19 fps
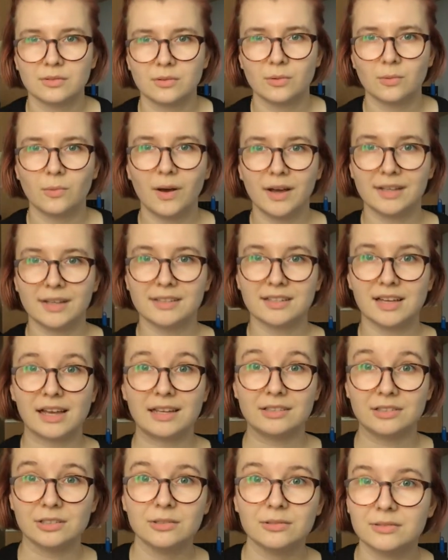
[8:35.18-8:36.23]
white? I
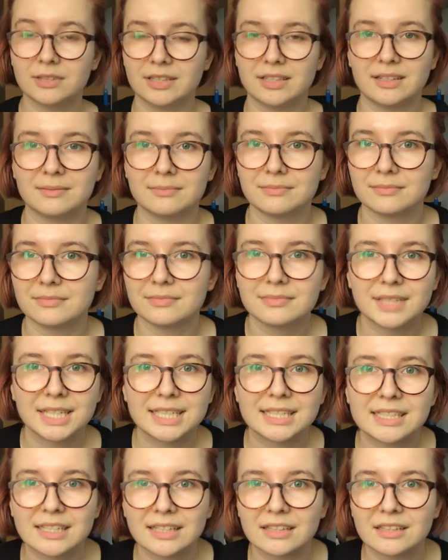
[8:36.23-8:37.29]
know that I'm
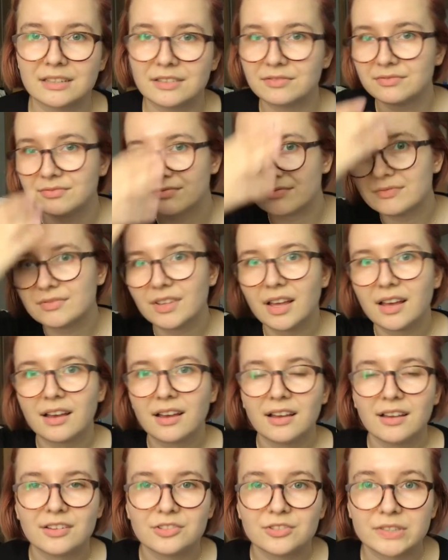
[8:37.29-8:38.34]
basically
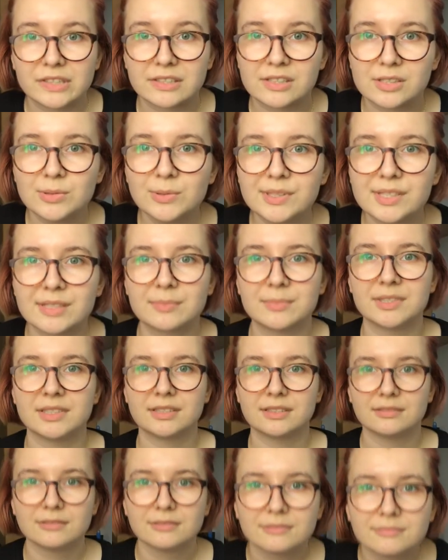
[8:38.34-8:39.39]
translucent, but
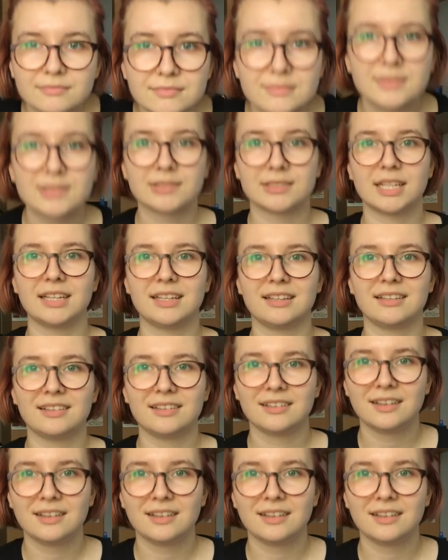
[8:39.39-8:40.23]
okay.